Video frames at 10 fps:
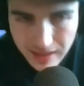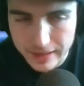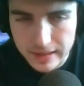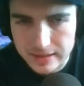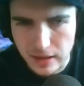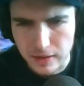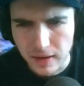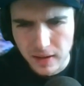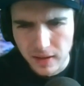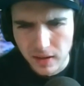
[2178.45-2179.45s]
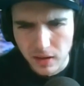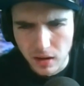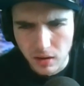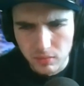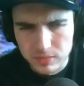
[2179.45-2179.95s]
I think it's like
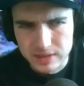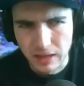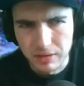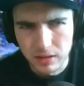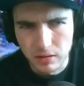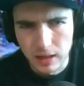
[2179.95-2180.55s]
$7 or